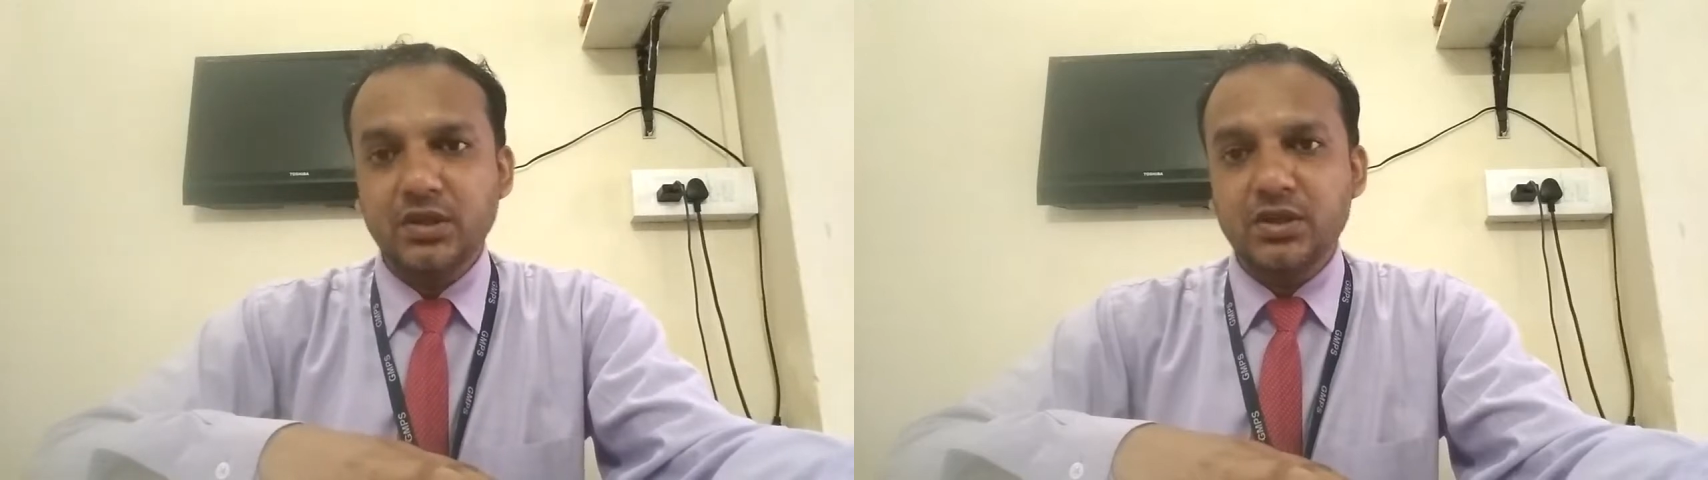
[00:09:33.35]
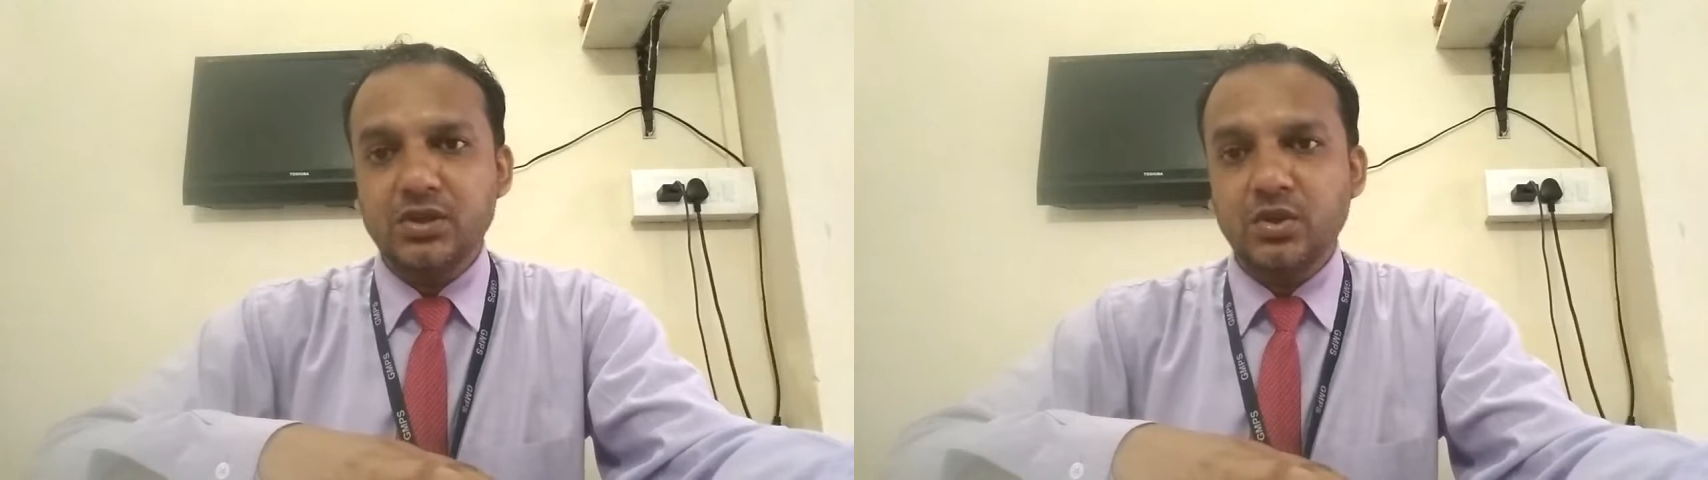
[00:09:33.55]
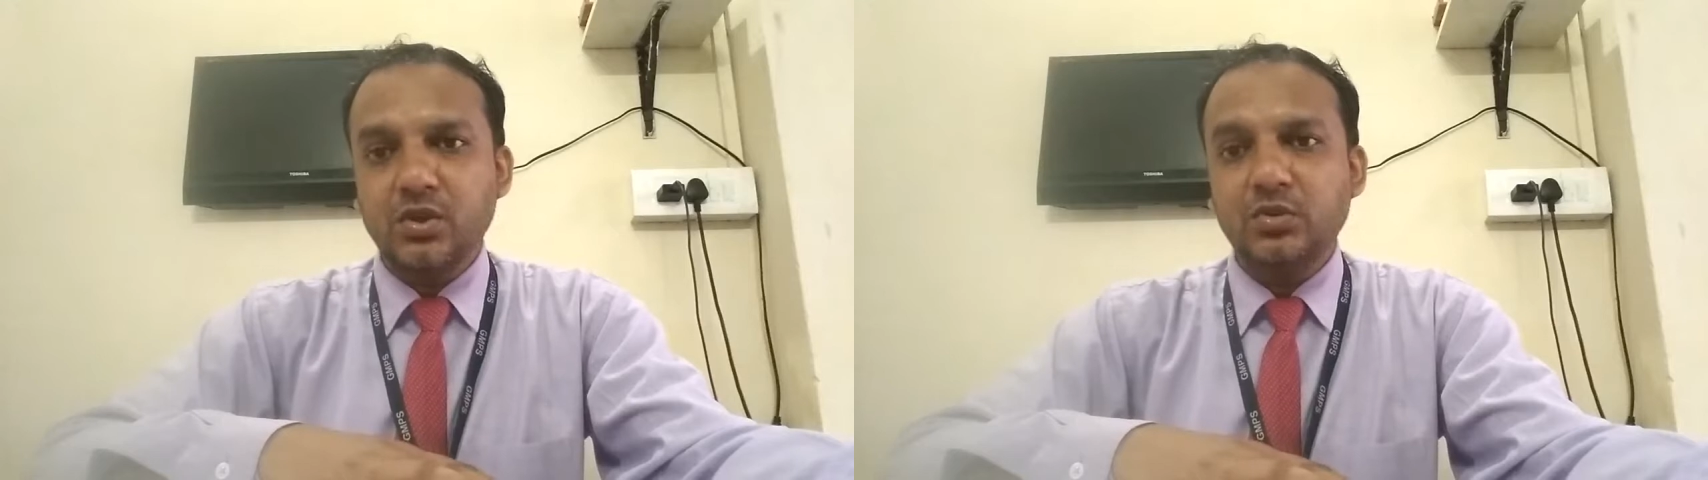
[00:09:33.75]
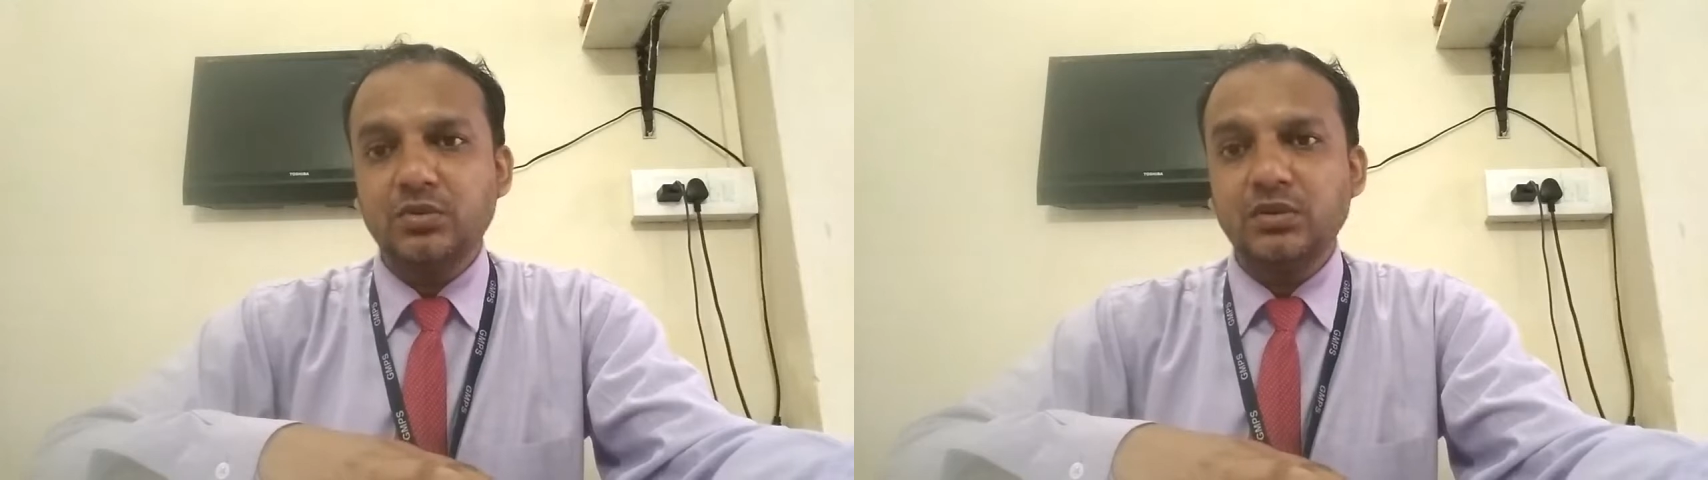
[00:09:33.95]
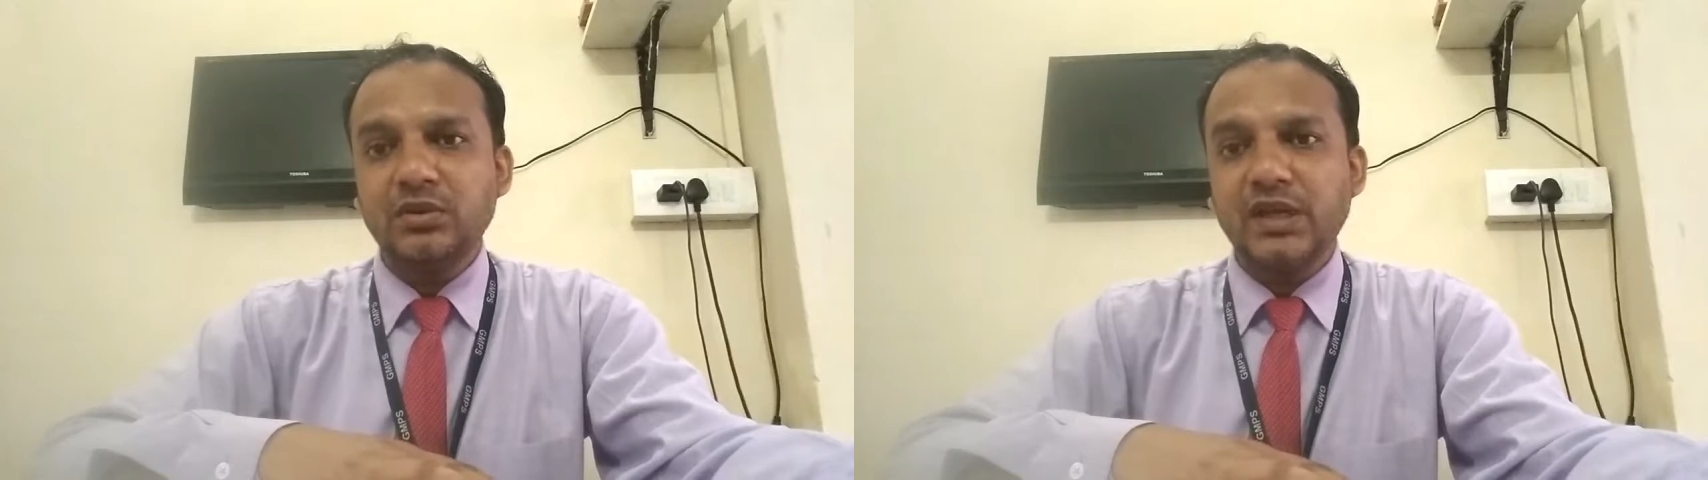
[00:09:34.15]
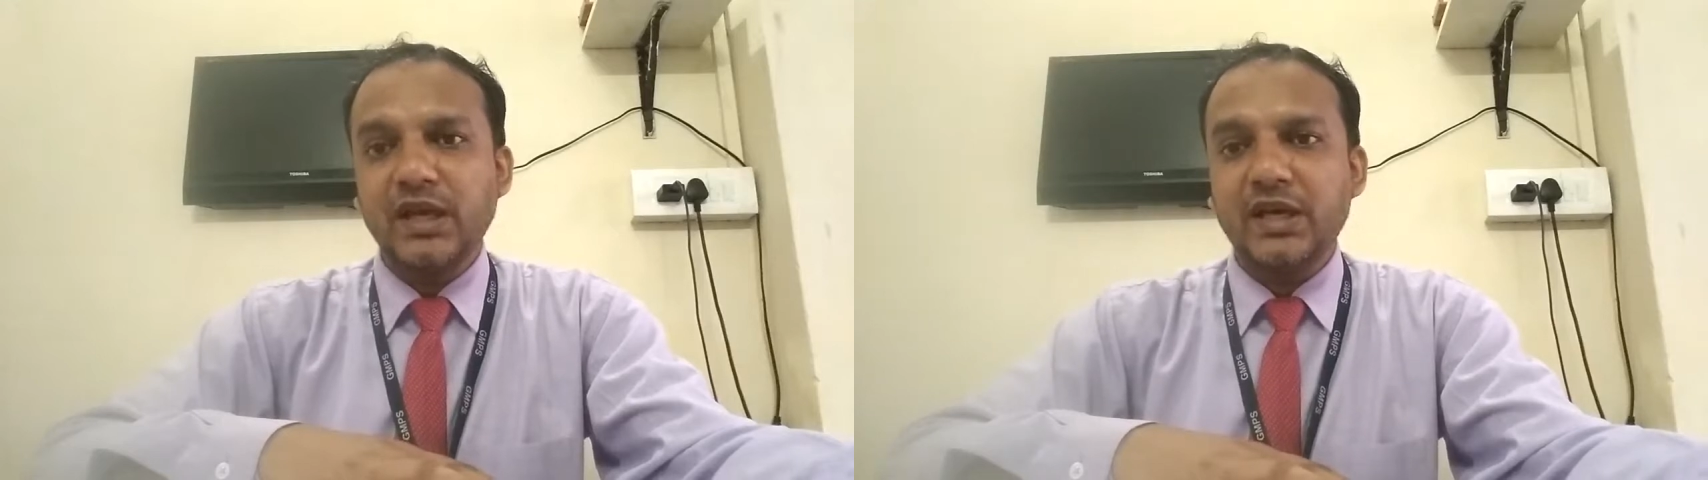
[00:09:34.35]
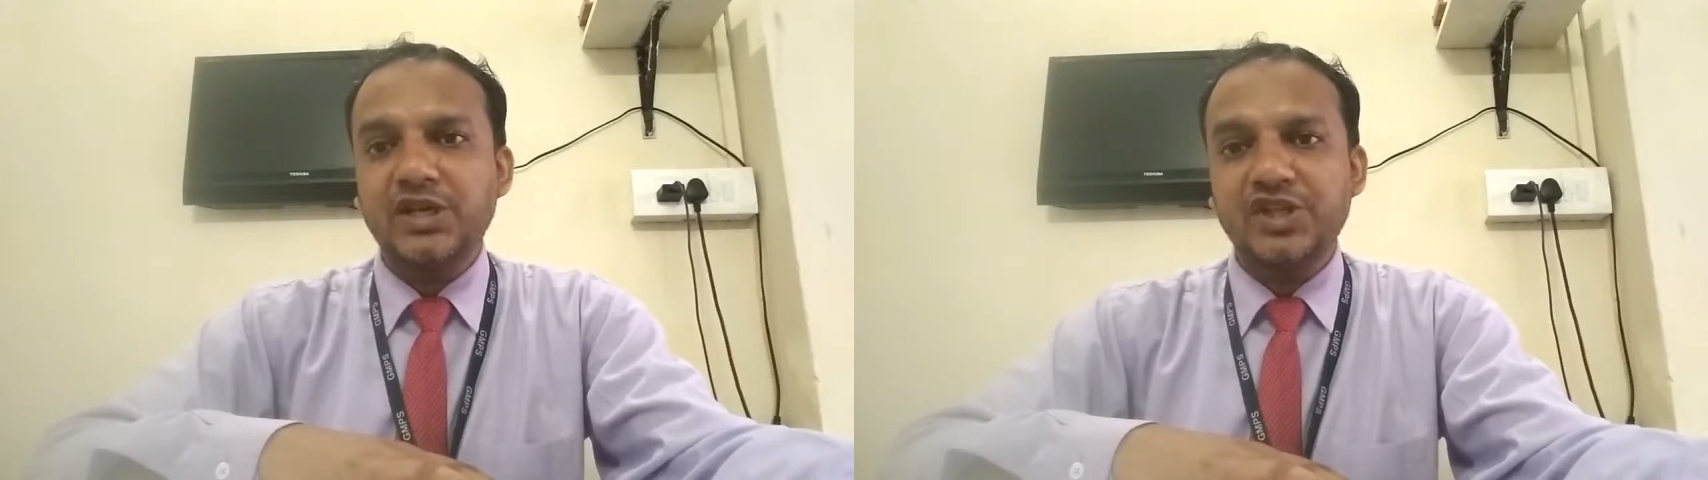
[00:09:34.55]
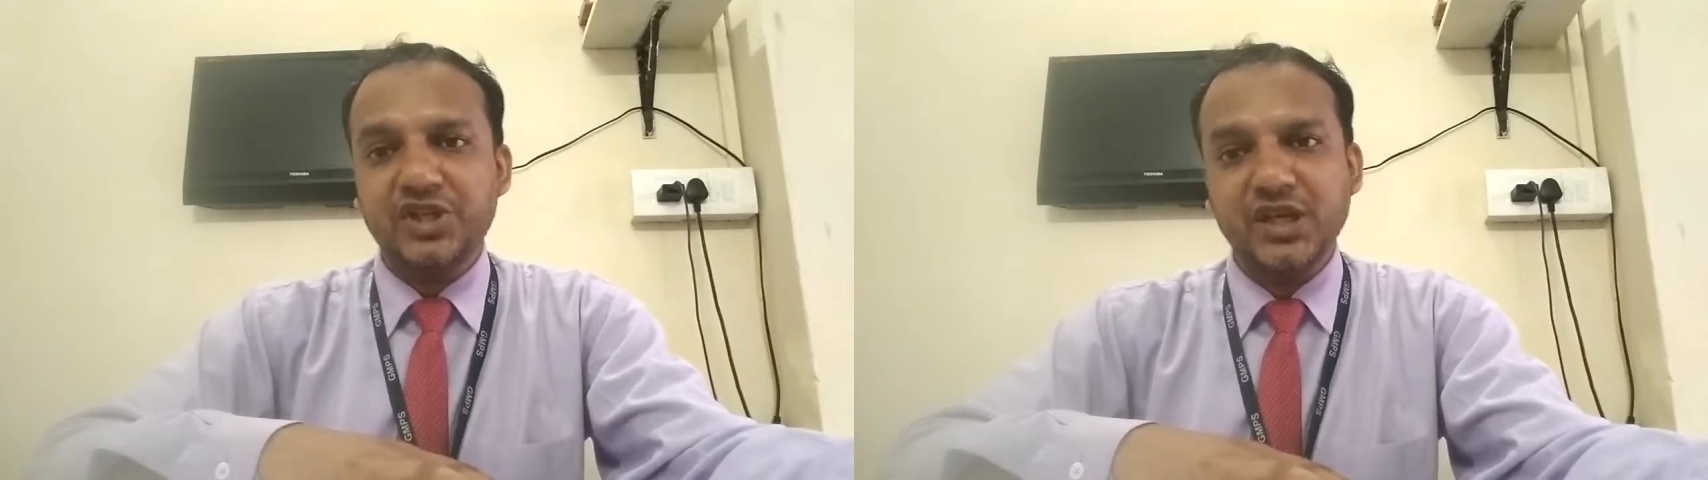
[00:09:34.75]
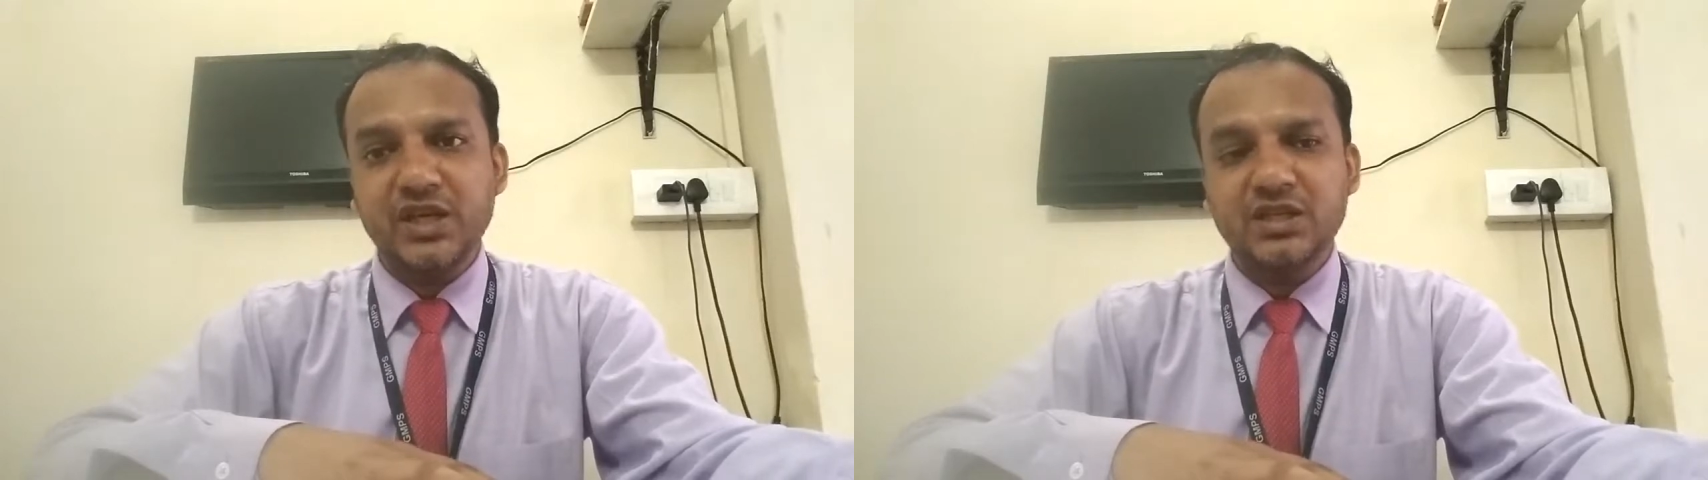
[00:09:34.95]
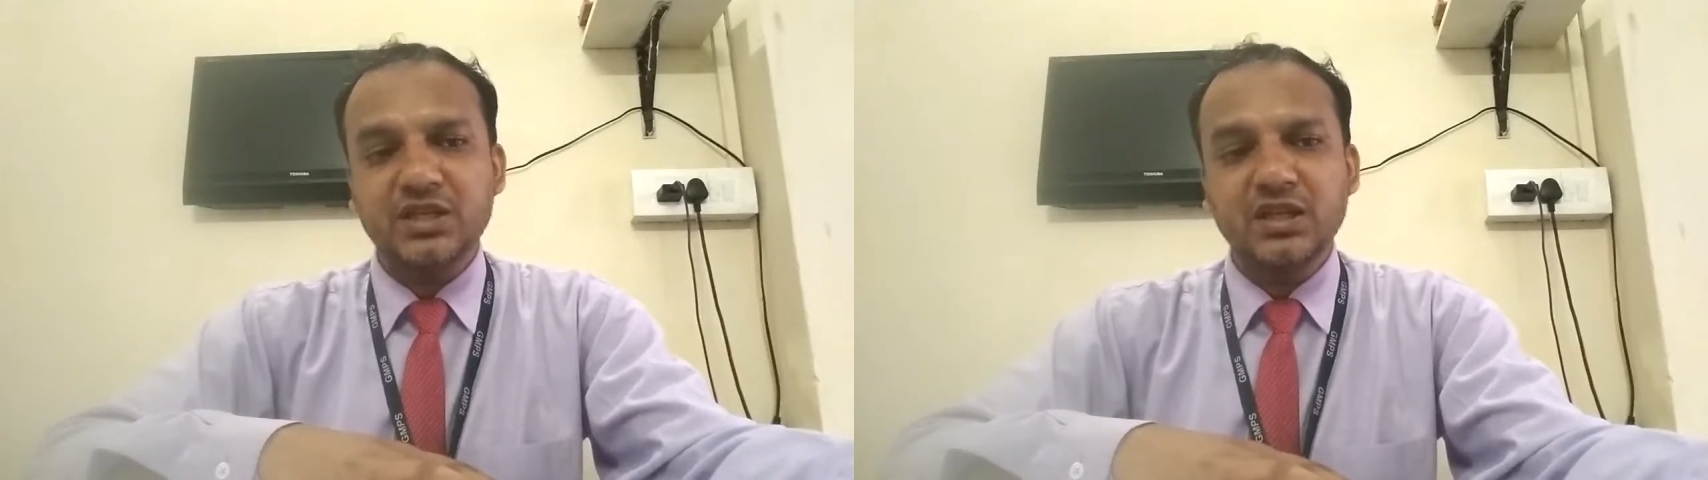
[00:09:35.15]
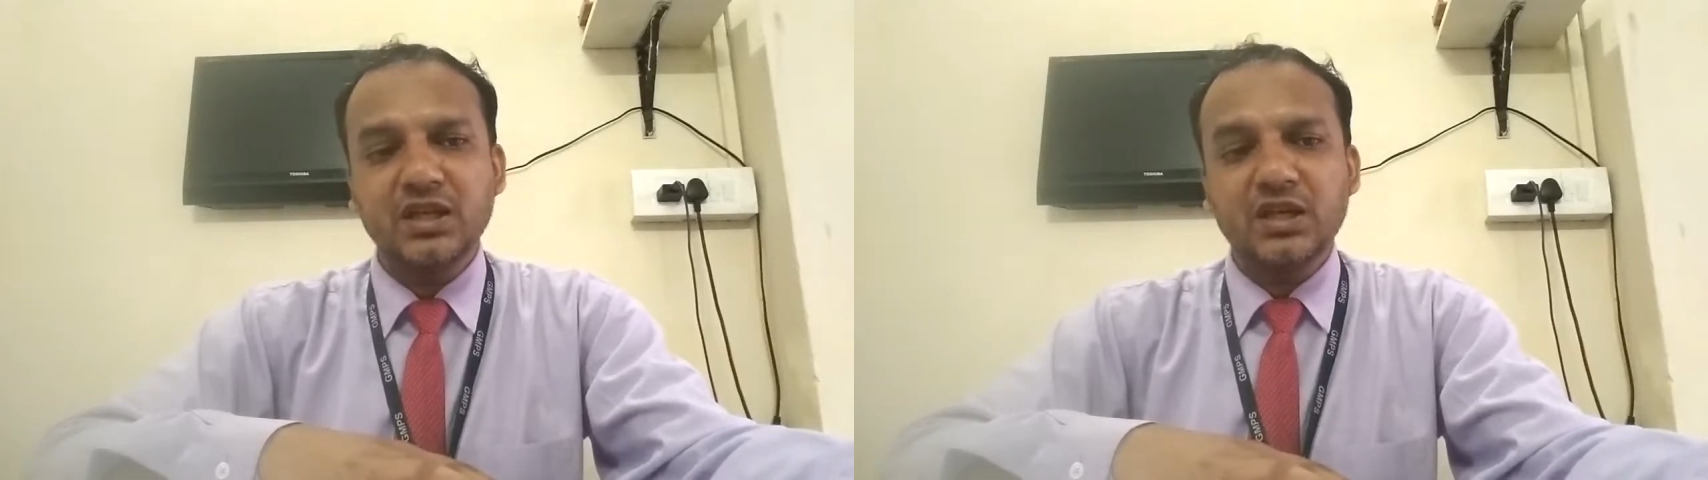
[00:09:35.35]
So their shares